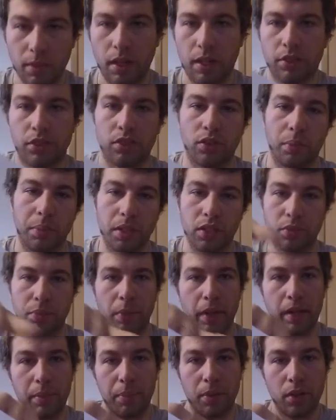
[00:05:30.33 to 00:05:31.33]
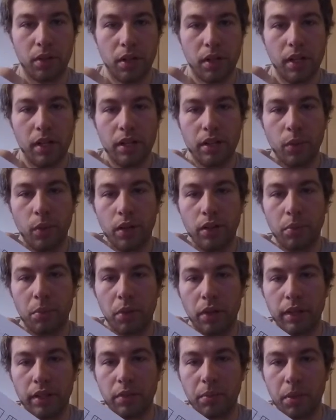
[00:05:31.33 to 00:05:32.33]
this is a piece of paper, you want your
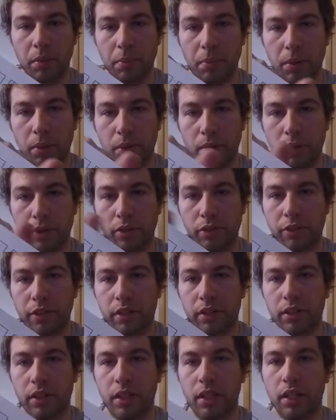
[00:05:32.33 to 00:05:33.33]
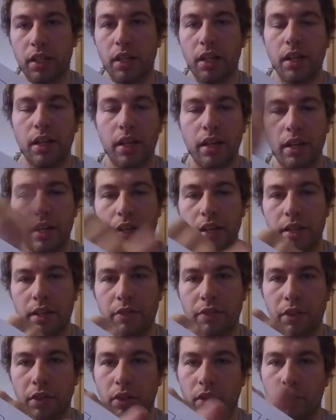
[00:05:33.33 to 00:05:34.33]
blade to be perfectly
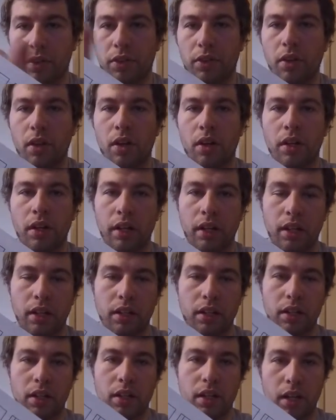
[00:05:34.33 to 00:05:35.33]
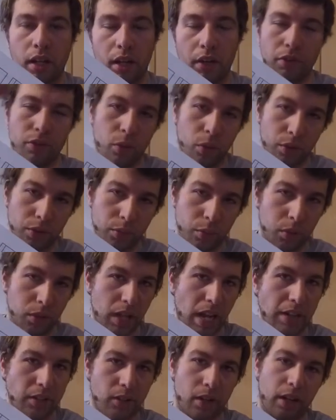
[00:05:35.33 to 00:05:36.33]
even along it. Of course, we're
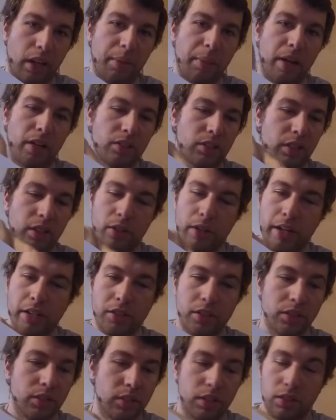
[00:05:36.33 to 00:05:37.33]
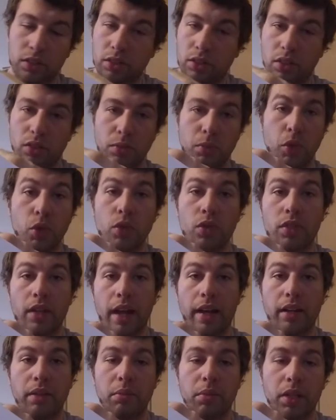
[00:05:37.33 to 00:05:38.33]
not talking about serrations. This is a
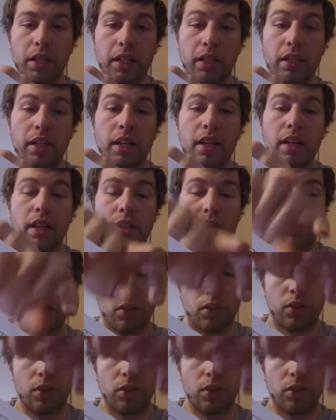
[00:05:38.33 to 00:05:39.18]
smooth-sided blade, so